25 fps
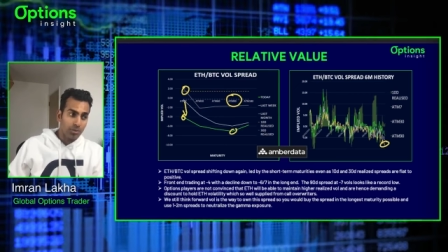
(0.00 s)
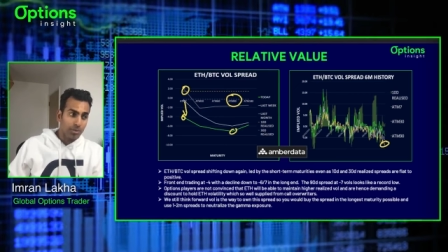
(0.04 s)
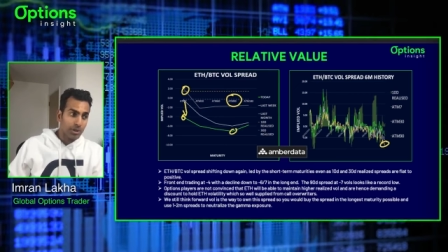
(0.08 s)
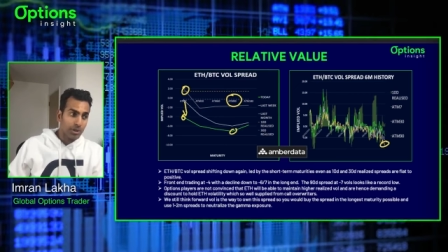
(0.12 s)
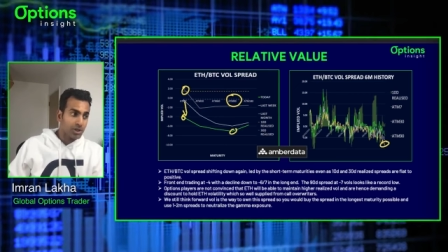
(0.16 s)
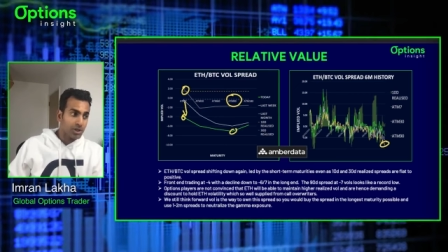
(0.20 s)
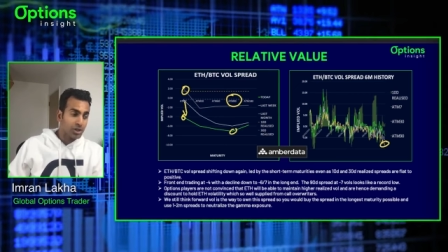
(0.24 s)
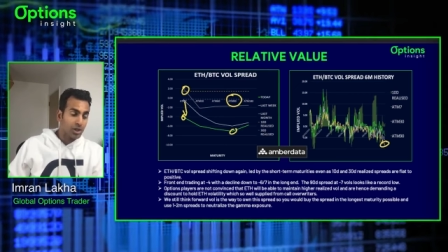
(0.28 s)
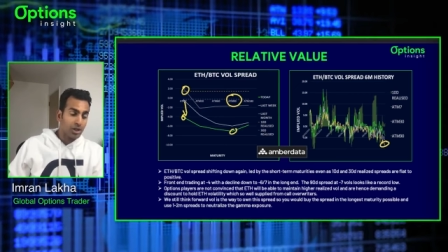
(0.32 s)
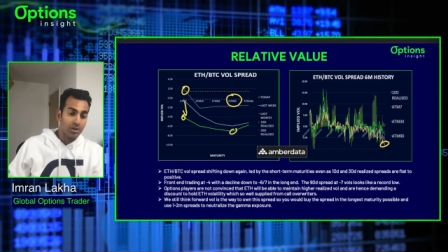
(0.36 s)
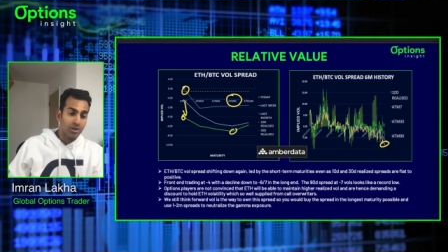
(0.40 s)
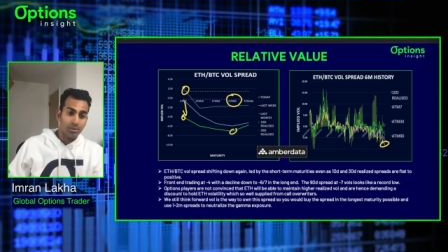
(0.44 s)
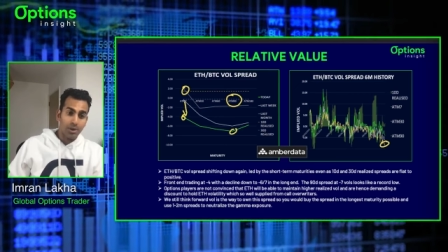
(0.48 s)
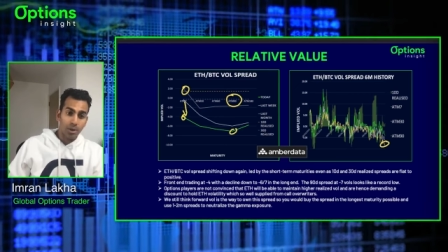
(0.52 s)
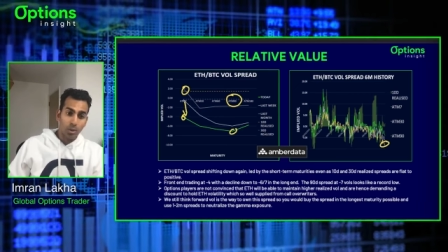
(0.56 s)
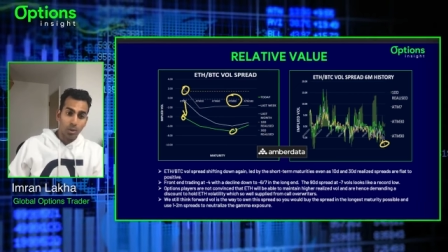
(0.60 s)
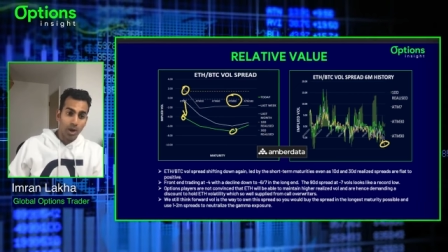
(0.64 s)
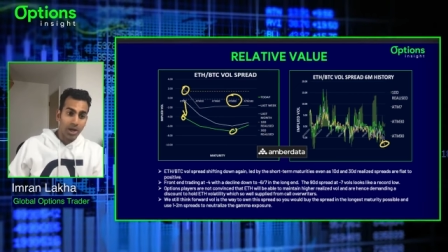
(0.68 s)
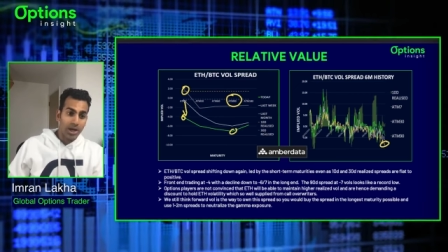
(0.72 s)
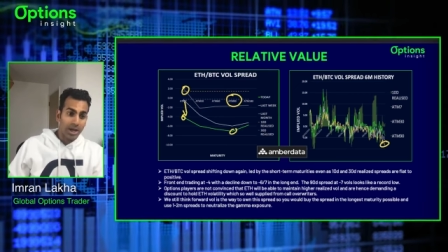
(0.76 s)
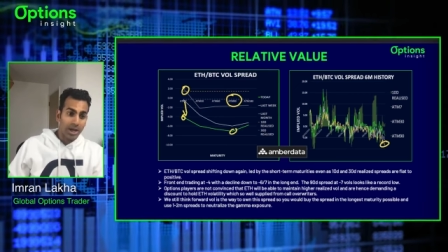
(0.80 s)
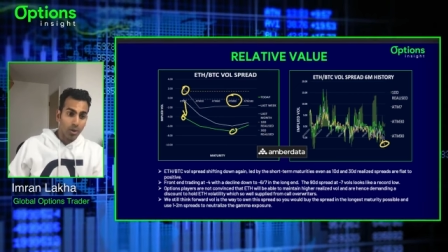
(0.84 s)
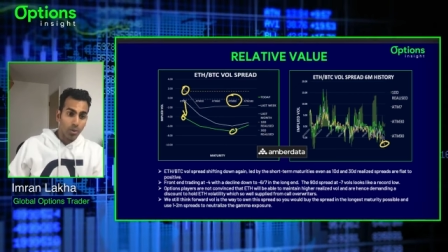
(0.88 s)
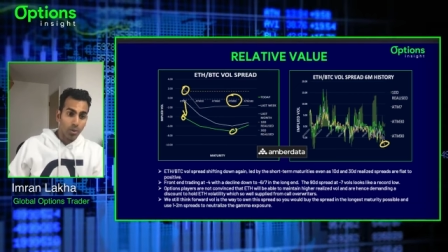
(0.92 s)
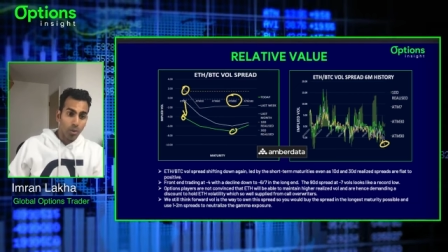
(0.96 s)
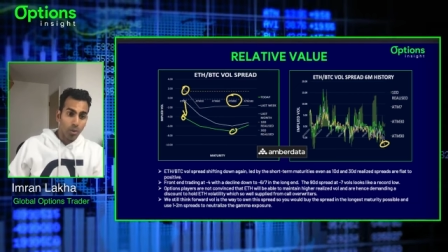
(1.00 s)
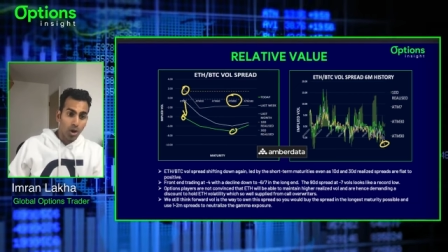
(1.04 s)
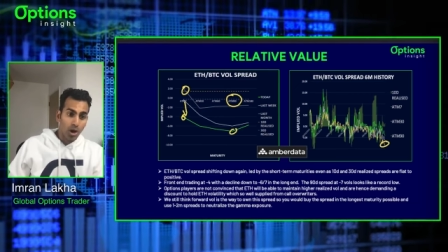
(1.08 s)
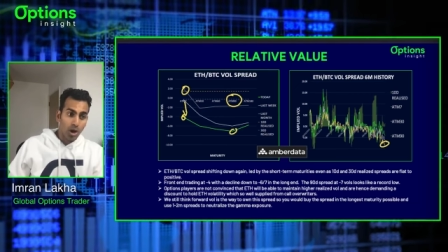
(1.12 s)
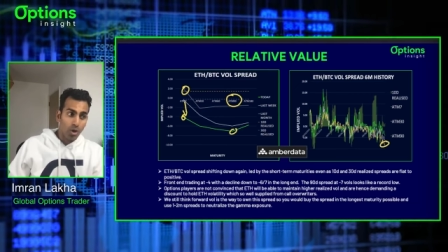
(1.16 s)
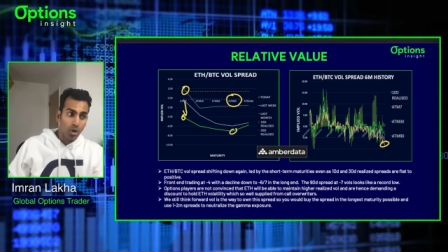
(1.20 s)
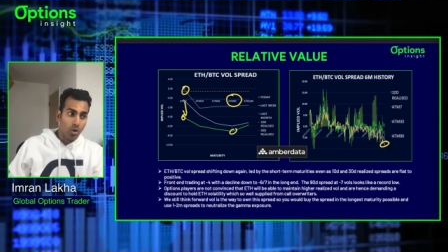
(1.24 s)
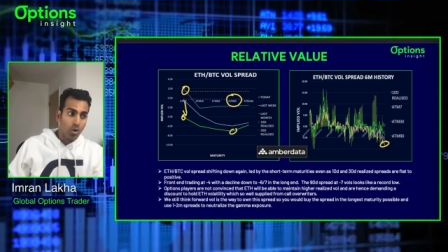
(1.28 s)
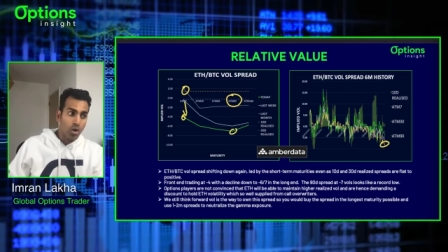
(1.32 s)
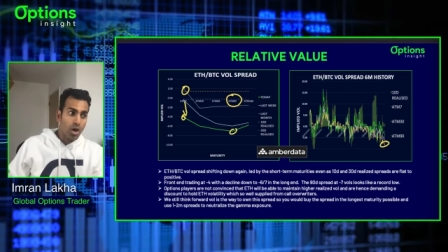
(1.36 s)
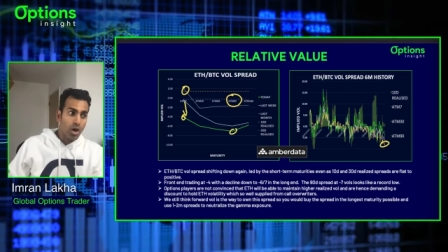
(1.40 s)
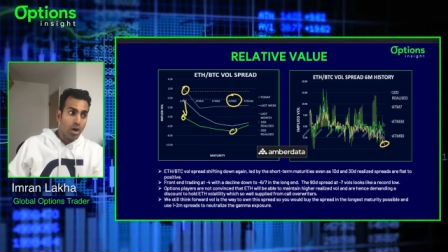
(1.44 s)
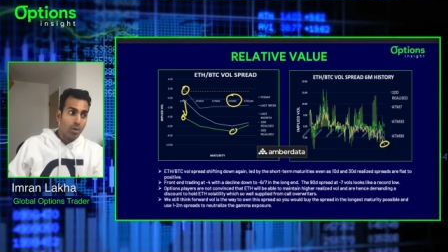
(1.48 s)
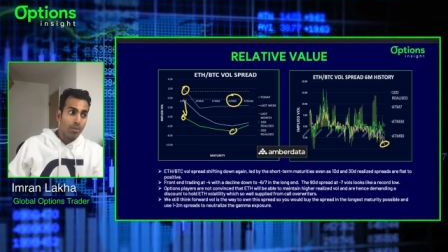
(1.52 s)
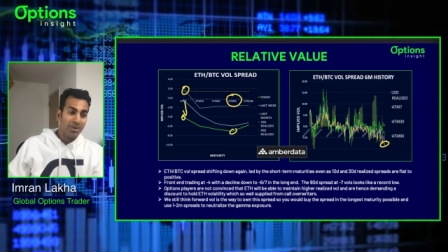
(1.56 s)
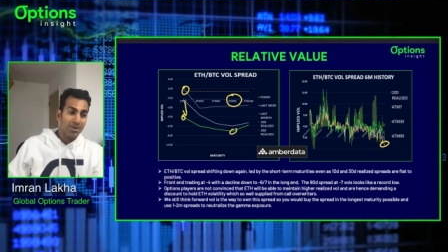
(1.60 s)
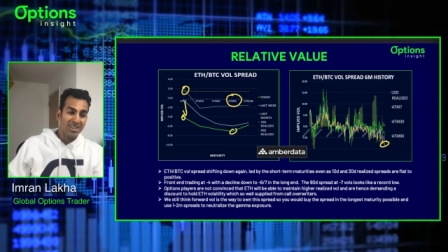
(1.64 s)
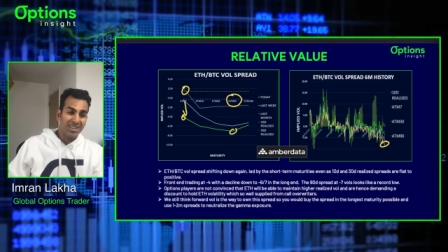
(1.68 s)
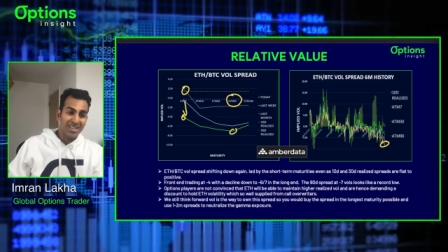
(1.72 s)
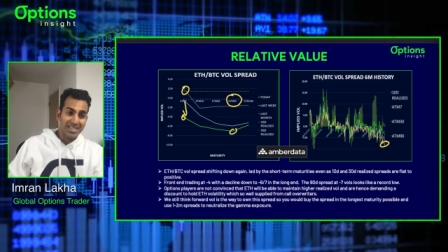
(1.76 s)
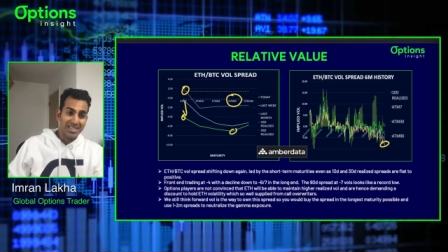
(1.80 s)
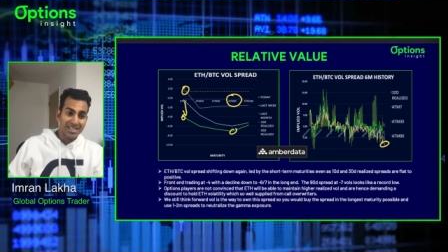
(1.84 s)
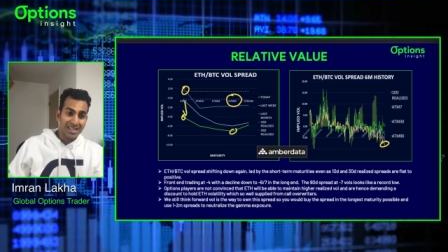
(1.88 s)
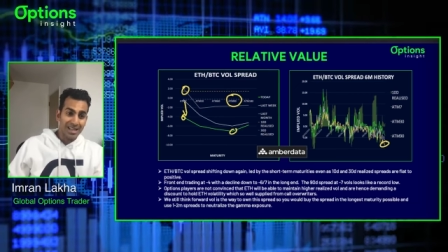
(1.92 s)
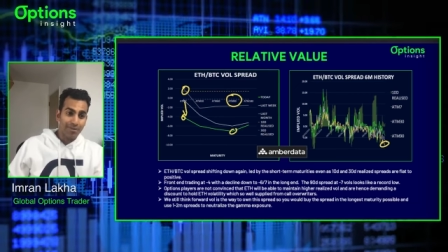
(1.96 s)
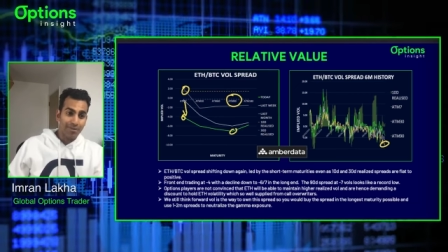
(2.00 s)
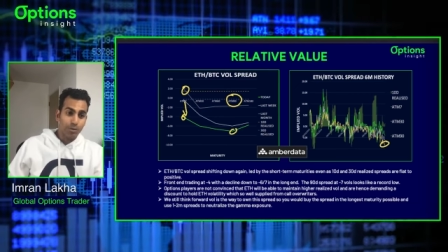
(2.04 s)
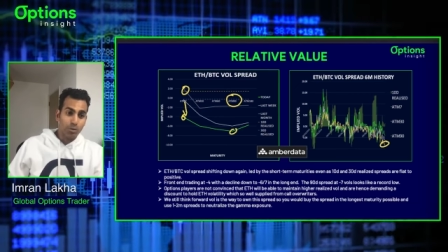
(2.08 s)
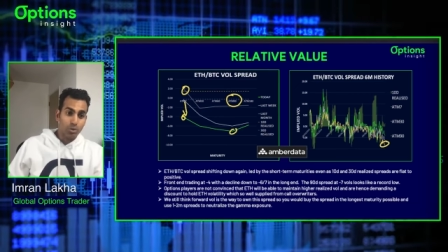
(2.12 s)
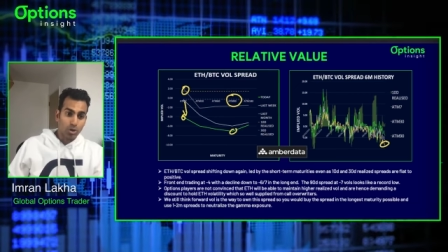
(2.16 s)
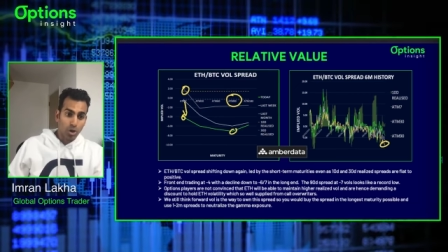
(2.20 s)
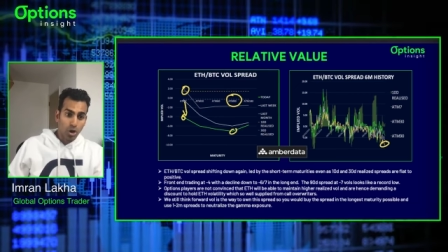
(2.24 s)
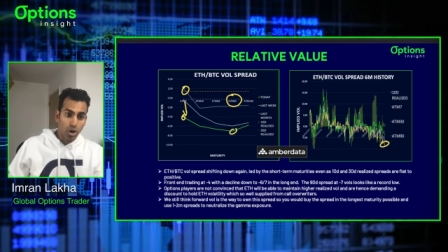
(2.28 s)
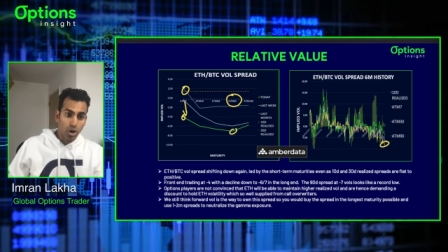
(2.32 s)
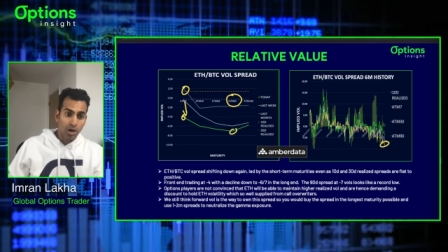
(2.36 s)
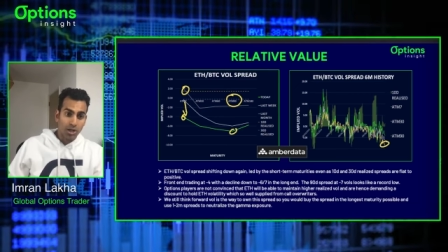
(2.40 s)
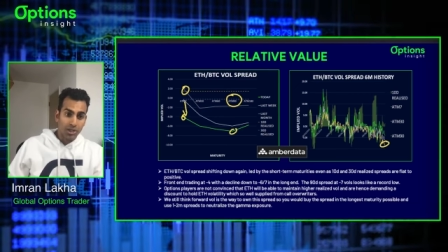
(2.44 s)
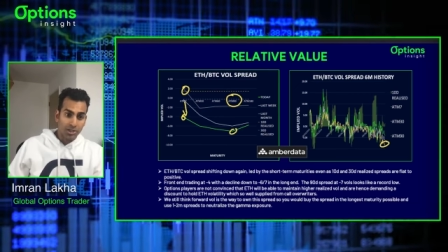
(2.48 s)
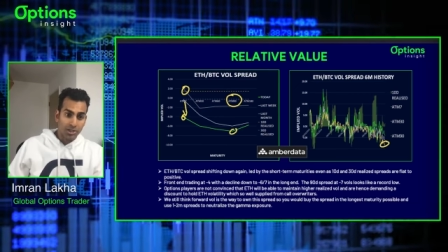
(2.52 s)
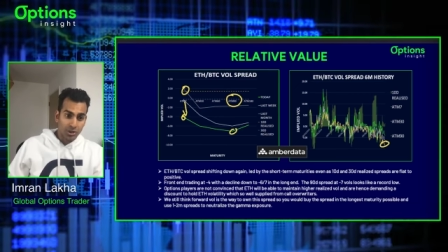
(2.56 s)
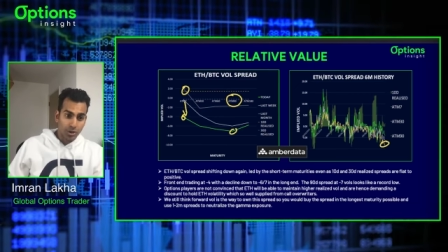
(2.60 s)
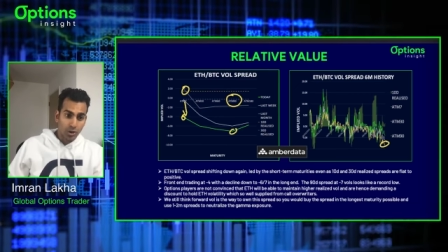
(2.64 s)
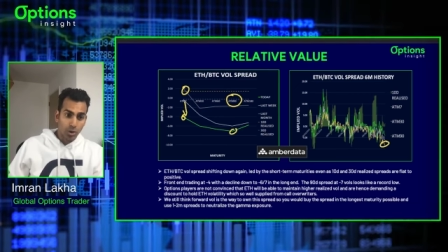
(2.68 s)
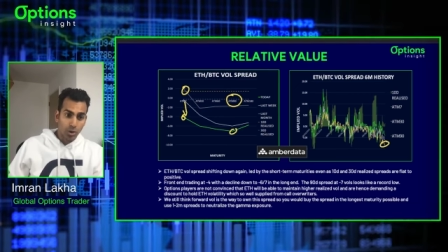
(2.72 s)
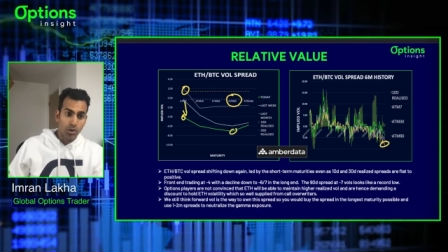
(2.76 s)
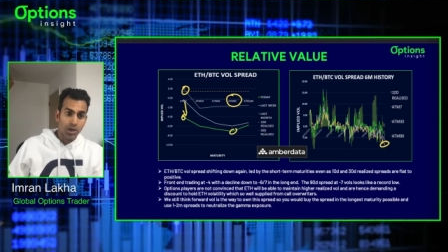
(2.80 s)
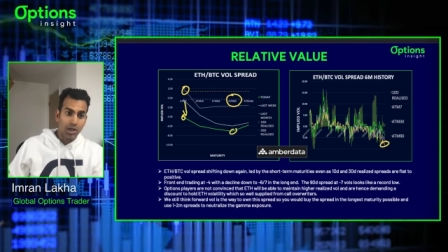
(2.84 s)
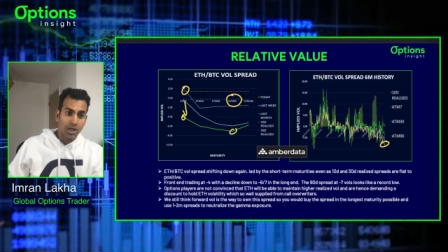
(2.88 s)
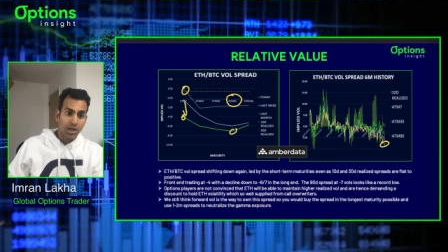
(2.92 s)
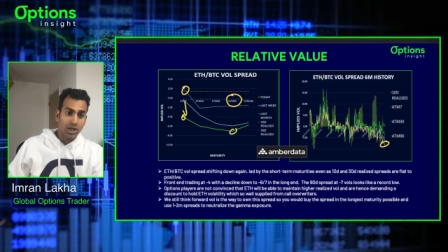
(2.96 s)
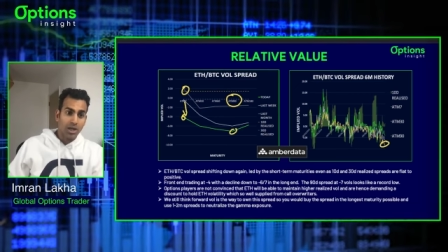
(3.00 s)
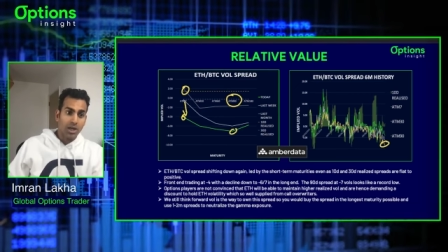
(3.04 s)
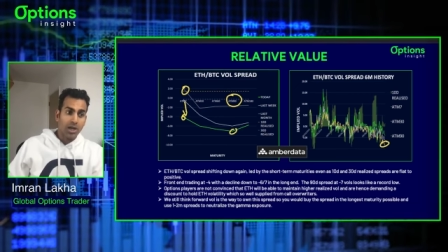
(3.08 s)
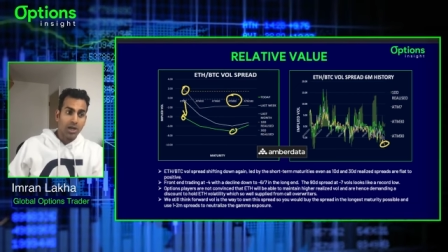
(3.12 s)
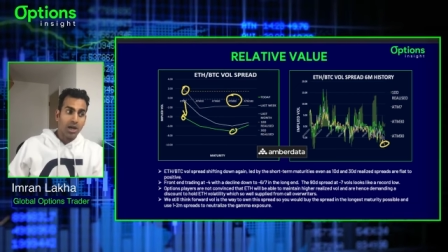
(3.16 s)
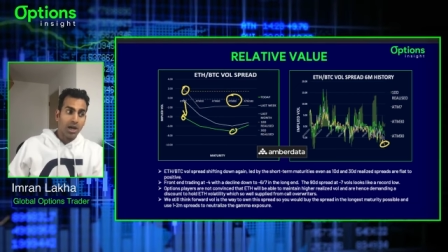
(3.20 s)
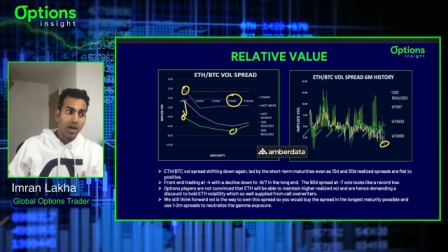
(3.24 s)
because you're going to be waiting a while, but these levels are historic.